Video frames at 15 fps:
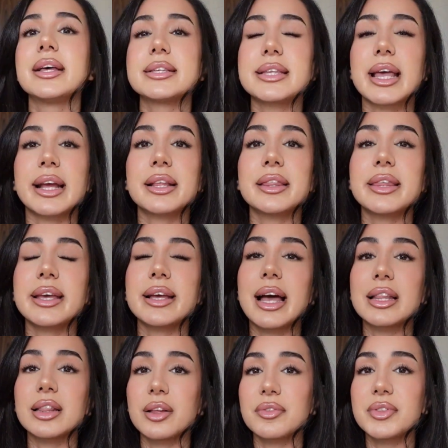Second thing,
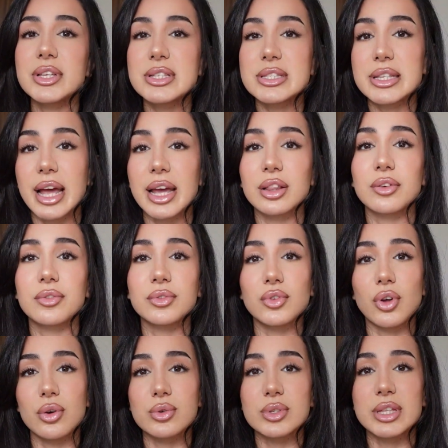I love the style of
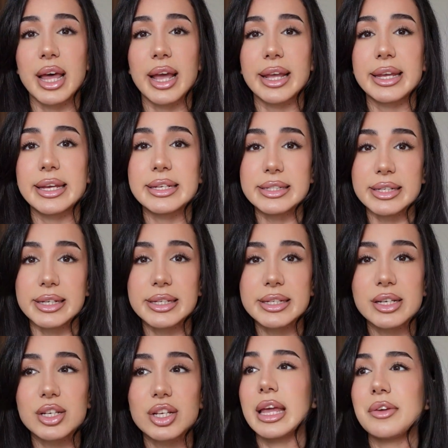nose that he
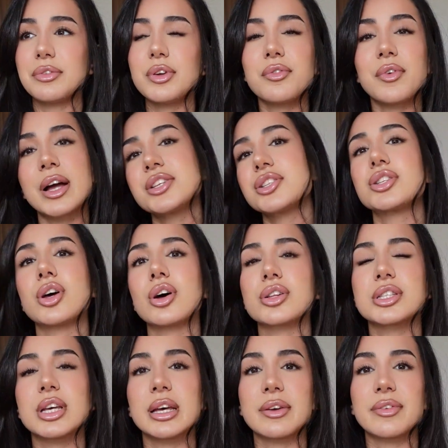did. If you find your
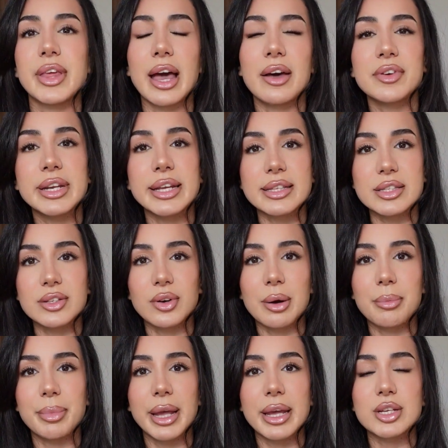doctor, if they have an
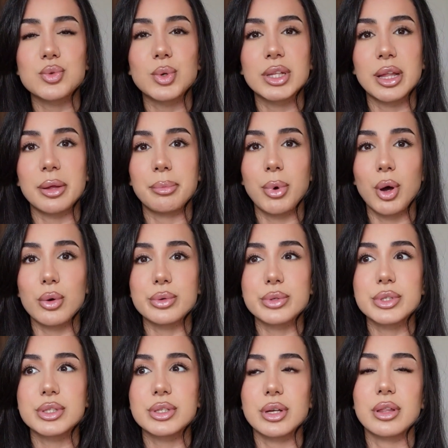Instagram page where they'll
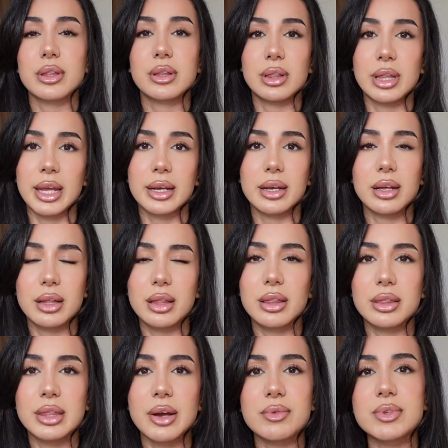post like
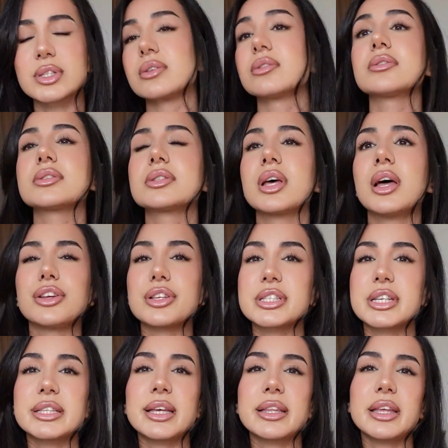their results, you'll
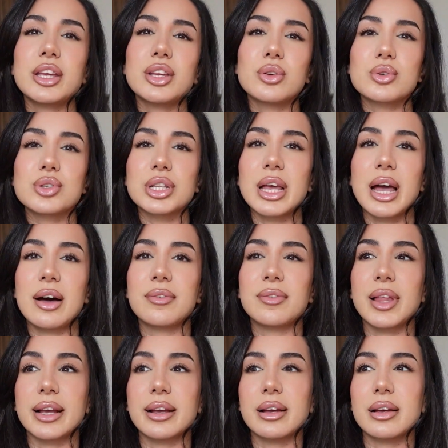see that they usually have
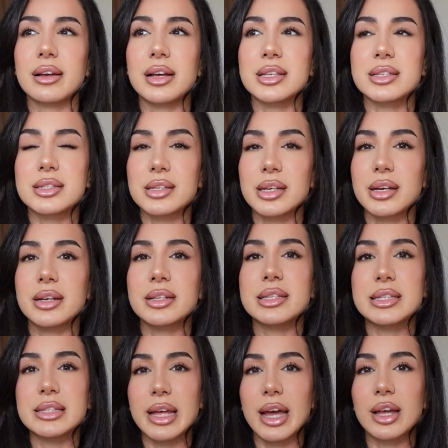like a certain
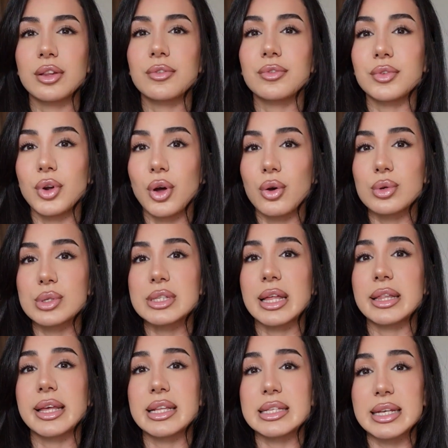style of nose
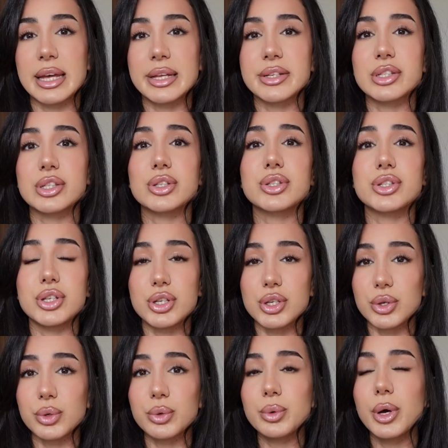that they tend to
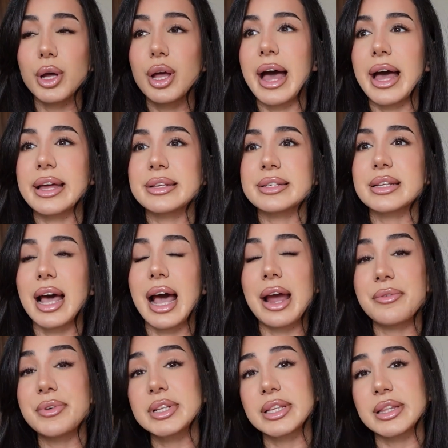do, and
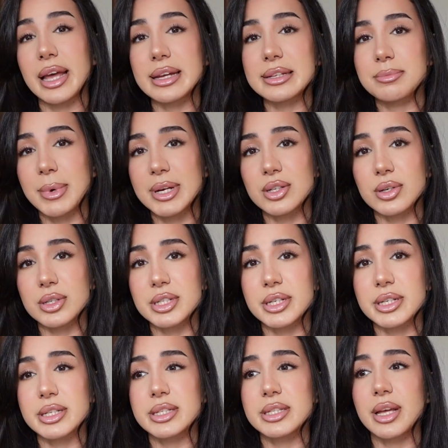I really liked my
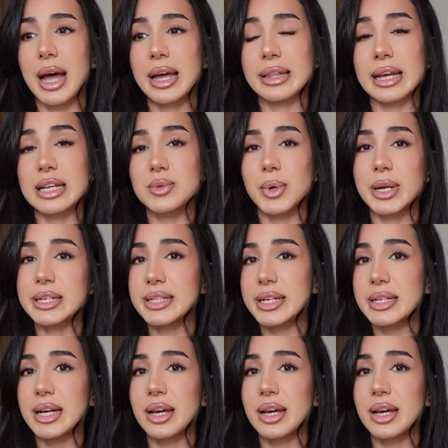doctor's. I liked what he did.